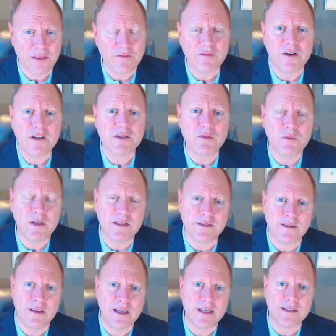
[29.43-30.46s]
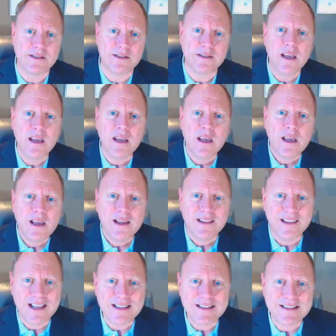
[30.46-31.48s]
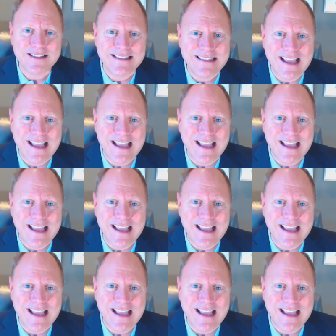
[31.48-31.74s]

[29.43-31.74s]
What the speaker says: And the first one is this: let's